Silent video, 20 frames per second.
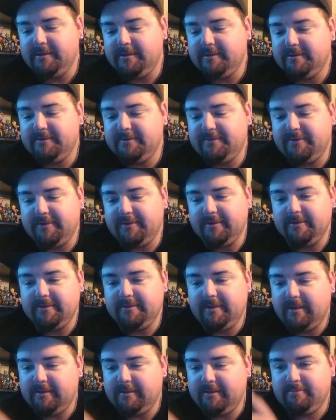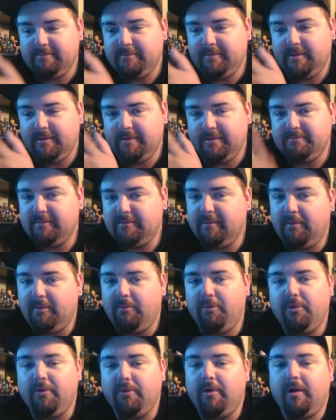for a
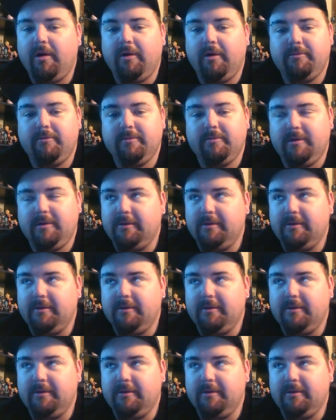more